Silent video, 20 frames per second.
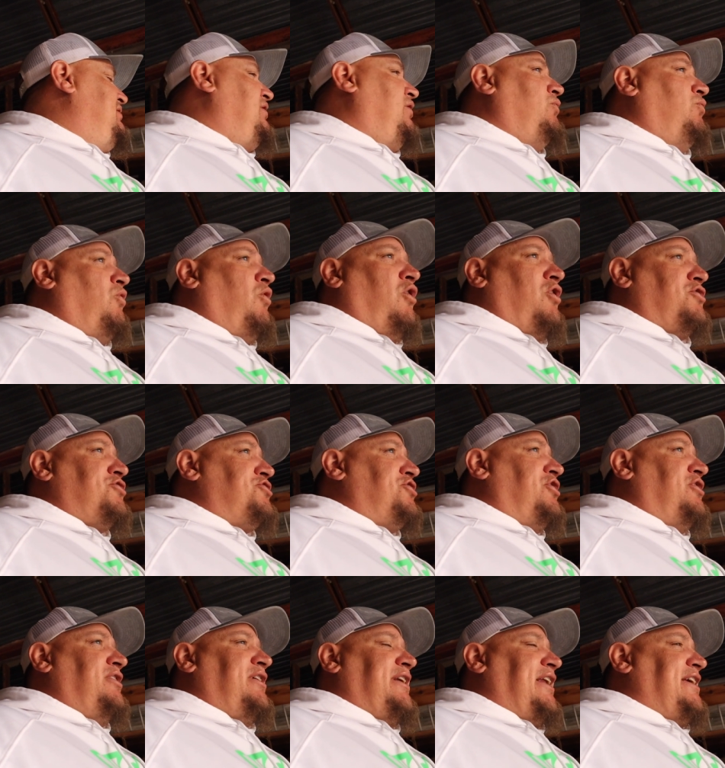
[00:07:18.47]
a
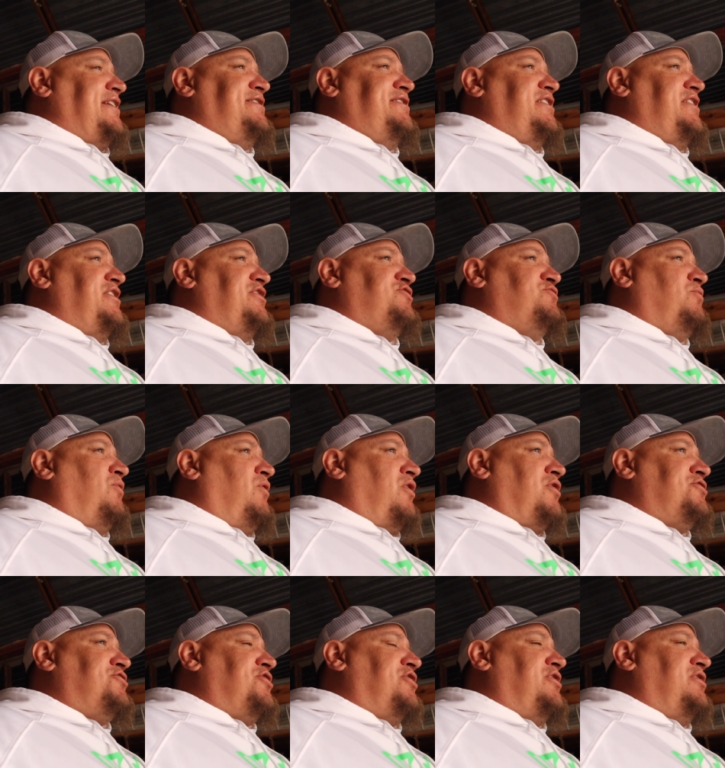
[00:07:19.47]
washer, an eighteen inch
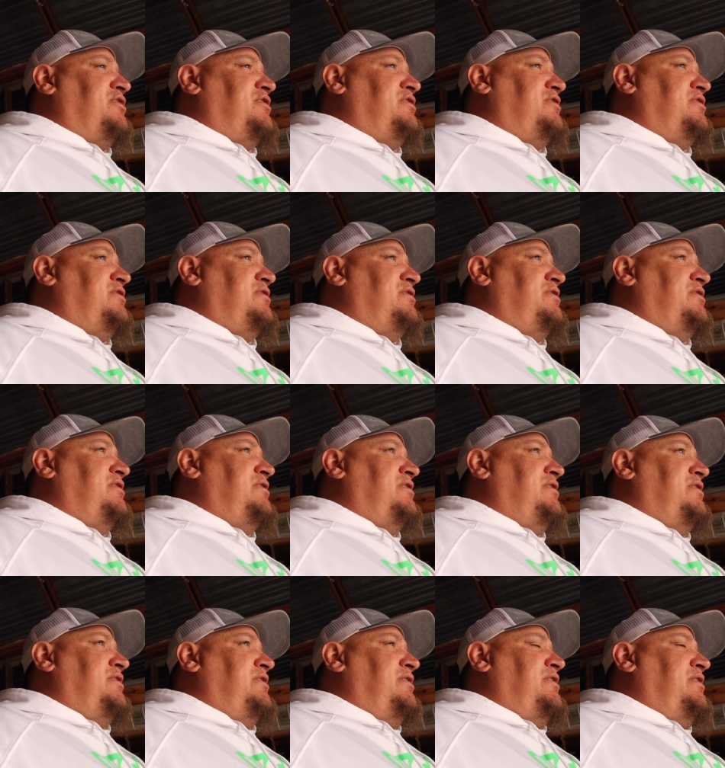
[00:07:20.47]
washer,
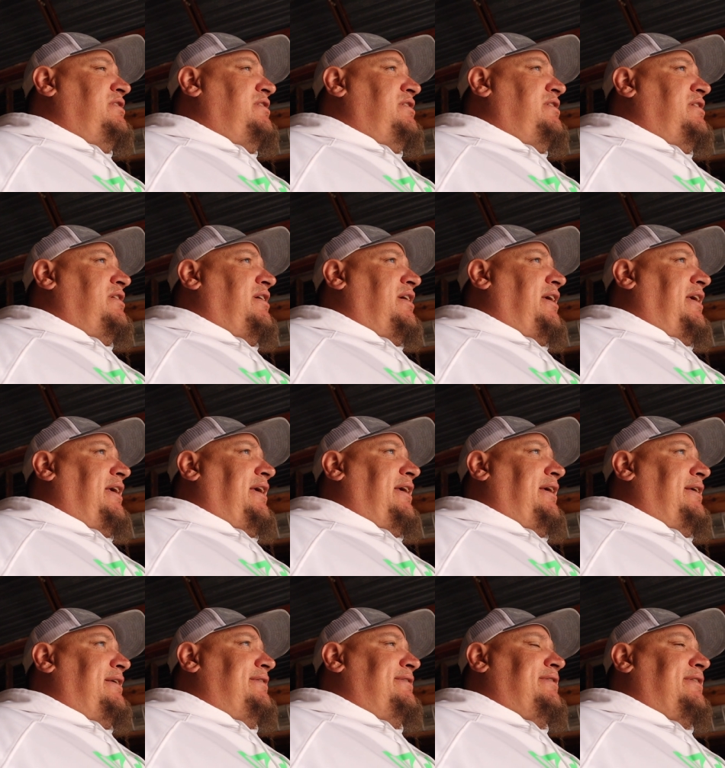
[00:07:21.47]

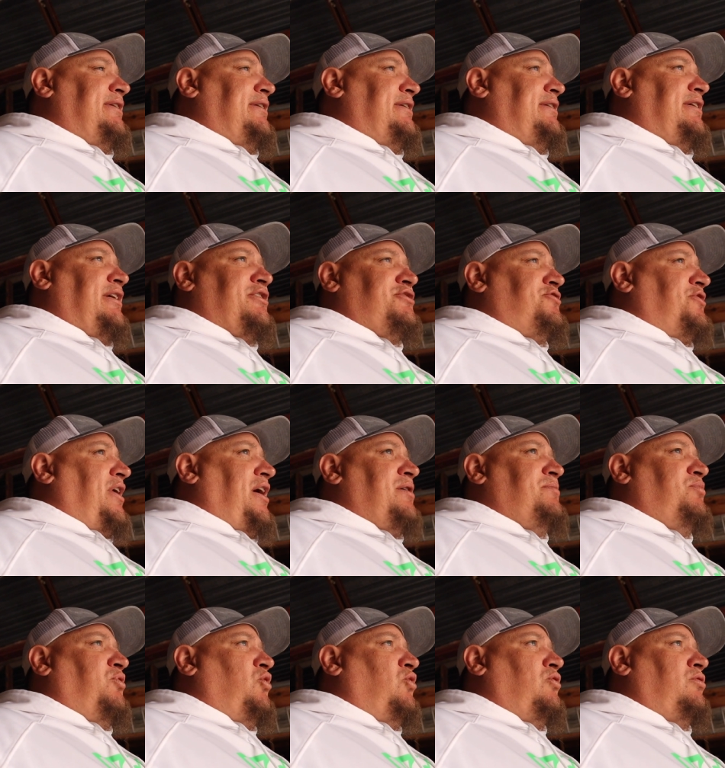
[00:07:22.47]
and uh, a
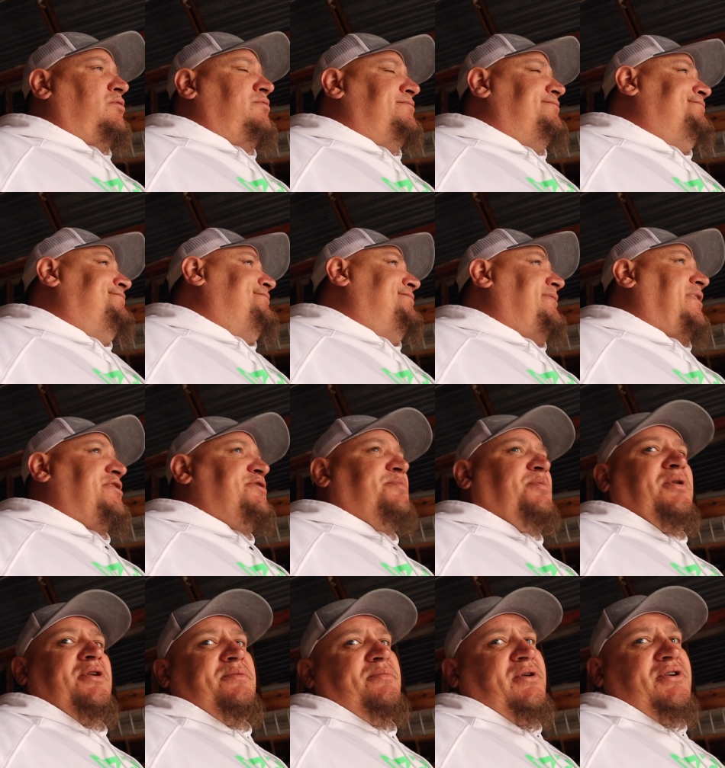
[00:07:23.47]
trad pole. And that's
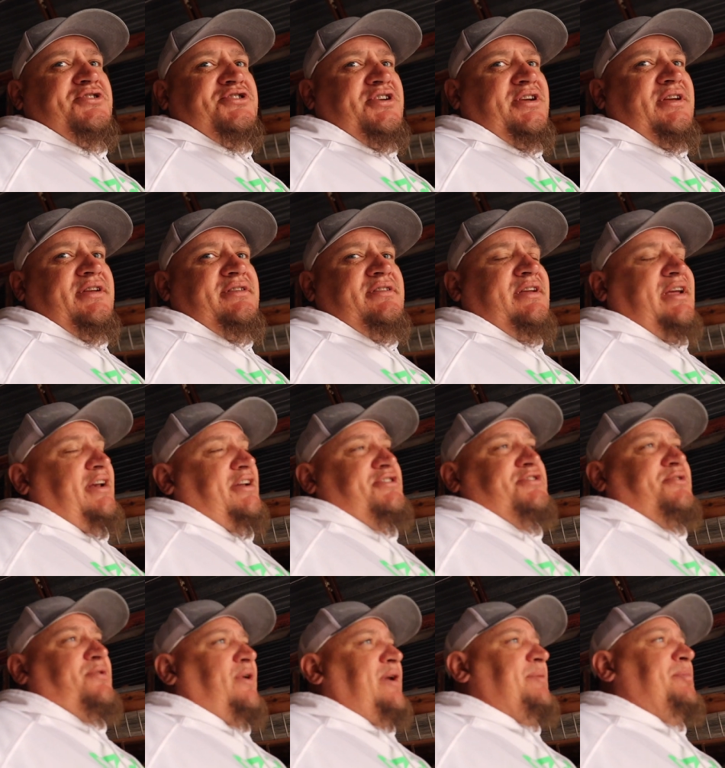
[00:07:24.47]
pretty much it, and a
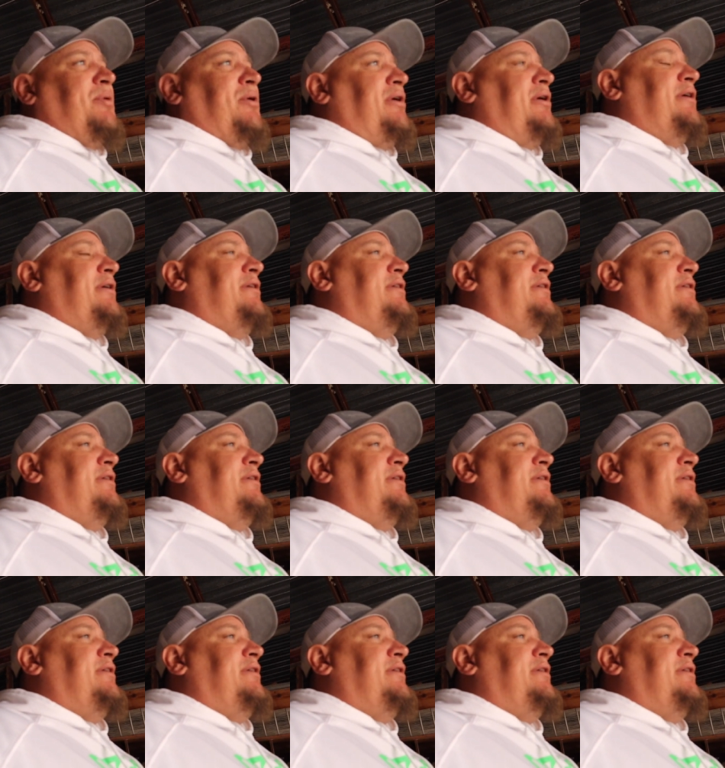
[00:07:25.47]
scraper.